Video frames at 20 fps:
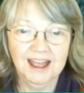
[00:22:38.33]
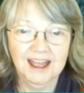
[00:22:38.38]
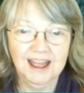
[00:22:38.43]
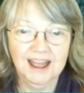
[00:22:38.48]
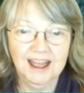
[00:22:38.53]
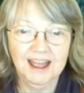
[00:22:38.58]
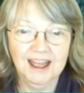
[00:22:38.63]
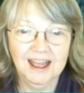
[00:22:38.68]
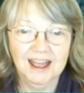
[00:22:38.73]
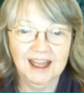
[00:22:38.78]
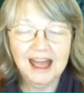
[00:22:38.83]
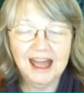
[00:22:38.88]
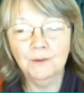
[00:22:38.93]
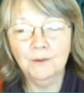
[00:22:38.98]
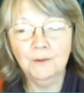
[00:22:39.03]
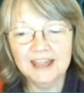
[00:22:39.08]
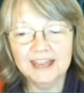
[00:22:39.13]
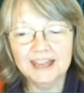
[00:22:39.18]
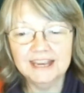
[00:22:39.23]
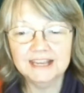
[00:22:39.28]
Our
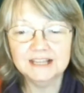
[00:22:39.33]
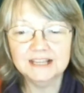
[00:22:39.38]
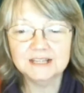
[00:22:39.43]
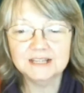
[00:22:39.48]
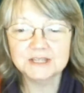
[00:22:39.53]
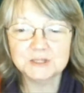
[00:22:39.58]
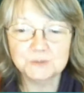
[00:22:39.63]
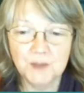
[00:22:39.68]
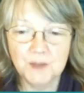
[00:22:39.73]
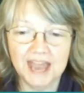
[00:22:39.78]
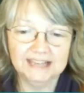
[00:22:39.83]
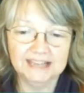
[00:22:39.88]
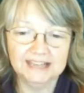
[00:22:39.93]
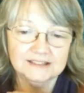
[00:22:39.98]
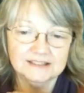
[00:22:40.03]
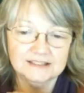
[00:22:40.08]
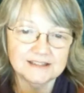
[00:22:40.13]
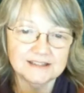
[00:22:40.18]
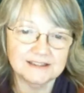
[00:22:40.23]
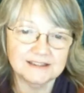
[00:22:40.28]
aches,
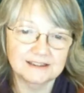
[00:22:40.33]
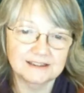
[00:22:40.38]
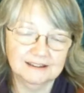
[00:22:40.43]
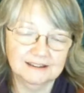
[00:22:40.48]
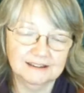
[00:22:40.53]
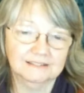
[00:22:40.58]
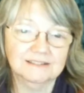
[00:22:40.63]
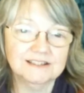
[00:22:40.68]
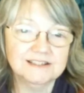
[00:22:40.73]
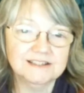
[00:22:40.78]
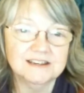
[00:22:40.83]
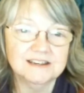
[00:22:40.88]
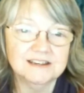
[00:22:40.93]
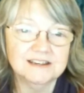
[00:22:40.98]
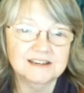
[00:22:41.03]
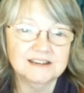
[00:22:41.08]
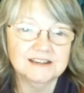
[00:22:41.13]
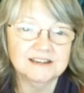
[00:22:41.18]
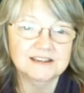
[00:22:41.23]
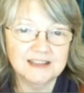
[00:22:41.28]
pains,
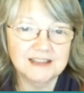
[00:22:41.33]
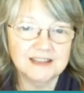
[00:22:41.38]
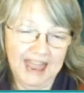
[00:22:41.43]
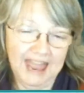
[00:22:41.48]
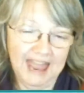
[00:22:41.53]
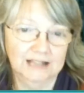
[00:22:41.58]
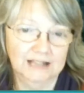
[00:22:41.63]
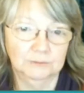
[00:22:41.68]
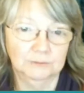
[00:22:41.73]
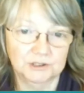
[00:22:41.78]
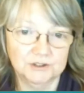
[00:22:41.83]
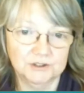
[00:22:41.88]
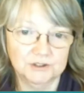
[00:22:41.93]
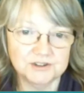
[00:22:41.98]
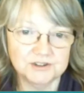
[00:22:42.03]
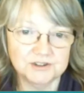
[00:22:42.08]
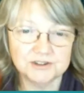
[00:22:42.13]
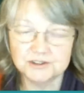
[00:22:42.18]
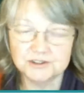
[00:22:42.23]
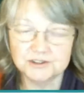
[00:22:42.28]
illnesses, ailments,
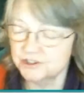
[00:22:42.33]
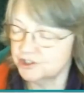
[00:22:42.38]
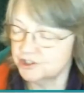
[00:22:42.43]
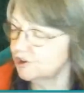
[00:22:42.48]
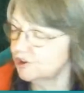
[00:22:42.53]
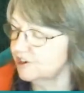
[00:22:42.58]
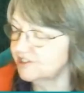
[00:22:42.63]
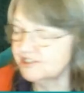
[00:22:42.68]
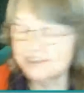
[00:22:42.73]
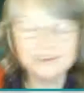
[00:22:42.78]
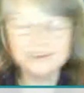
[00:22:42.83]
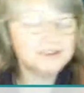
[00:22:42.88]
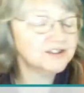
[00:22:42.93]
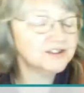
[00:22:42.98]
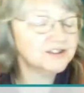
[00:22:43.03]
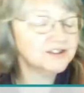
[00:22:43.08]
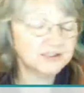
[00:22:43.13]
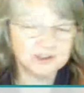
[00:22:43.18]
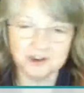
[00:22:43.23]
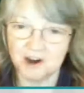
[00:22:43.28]
stresses,
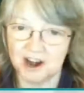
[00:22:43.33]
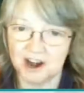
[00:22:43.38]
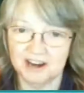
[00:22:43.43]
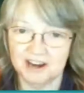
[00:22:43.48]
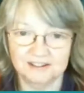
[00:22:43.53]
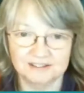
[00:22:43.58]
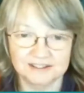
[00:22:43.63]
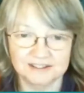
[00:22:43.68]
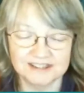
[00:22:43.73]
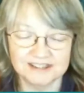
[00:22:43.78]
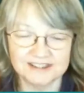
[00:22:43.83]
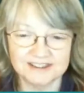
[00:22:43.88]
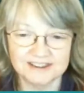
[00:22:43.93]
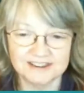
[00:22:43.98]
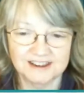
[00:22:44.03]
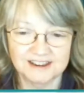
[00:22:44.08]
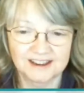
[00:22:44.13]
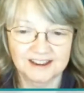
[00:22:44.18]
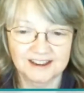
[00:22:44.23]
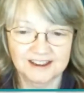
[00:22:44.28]
strains
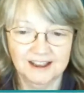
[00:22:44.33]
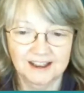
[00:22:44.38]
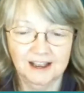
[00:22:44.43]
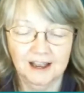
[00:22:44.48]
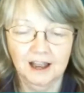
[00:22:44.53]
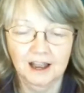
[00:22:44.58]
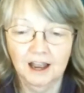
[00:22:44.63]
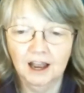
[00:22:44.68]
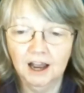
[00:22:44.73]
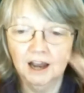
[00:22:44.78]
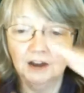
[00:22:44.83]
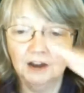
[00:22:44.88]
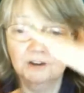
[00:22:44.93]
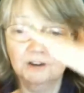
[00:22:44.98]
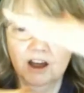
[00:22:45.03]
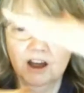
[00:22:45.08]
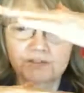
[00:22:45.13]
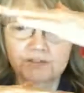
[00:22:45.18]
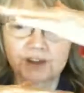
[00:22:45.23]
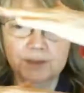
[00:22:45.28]
are our
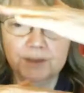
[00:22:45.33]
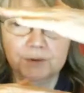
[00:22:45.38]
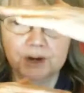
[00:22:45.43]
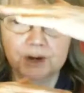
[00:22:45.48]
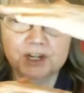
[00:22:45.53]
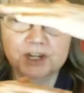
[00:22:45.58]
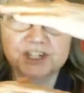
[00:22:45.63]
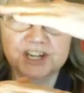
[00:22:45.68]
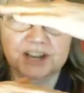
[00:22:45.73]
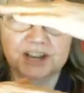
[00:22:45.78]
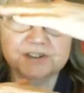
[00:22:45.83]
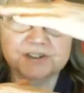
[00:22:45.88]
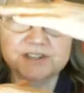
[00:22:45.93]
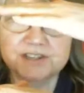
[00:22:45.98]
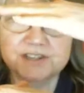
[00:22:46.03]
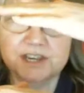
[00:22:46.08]
vibration out of sync.